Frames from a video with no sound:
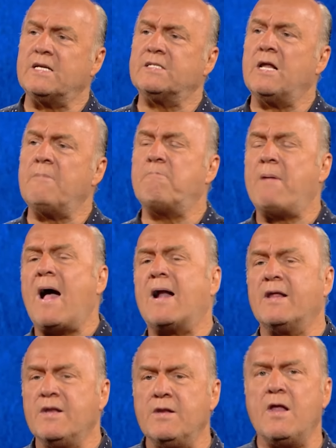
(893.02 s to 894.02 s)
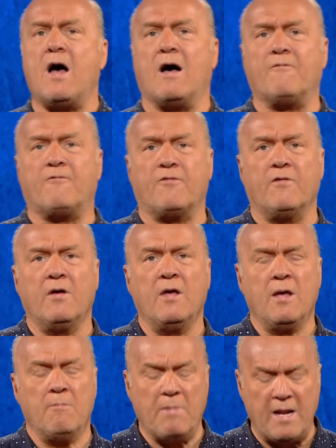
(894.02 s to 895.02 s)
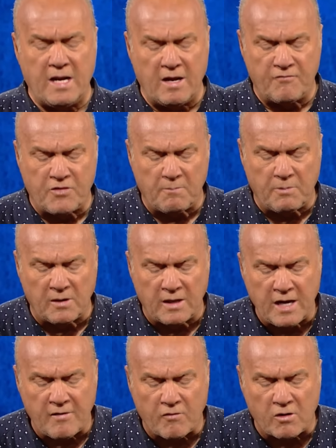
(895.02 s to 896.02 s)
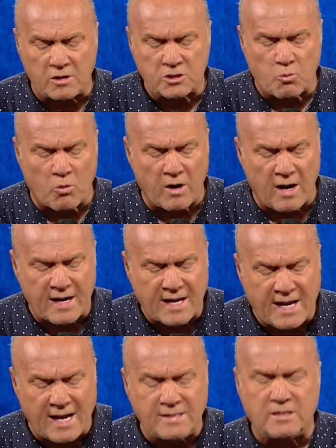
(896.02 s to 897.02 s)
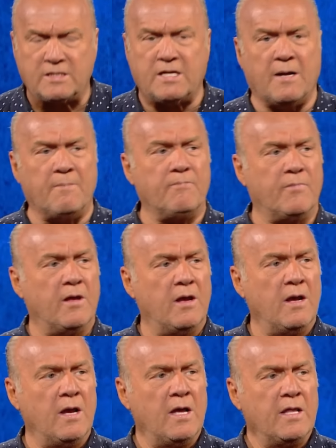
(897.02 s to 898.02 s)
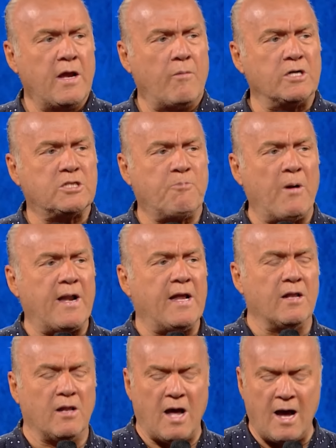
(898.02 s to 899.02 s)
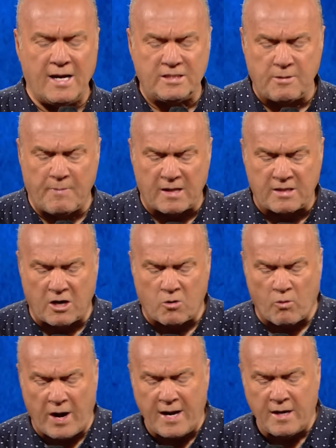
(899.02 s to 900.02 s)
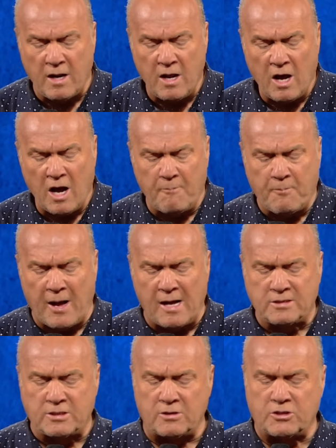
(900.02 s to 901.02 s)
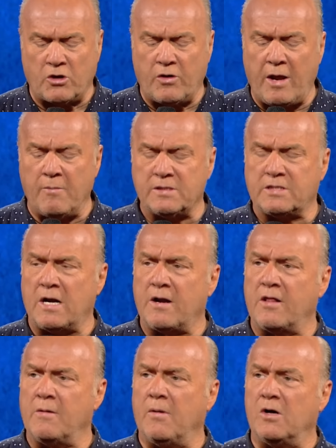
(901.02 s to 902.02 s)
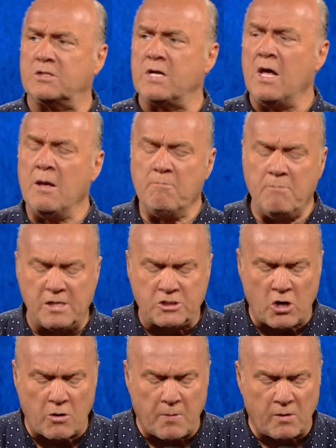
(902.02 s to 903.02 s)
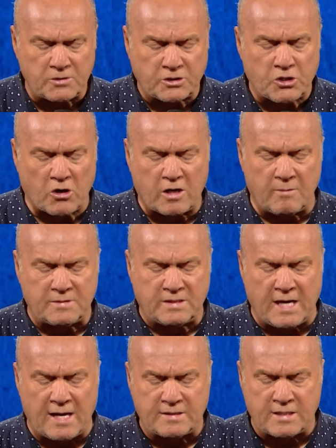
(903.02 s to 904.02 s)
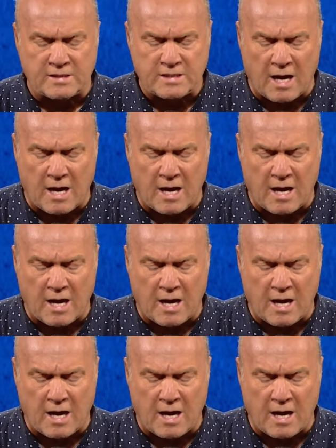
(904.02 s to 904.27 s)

isn't bad enough, many of the believers were against him. They were spreading lies about the great apostle. So he was under the most miserable circumstances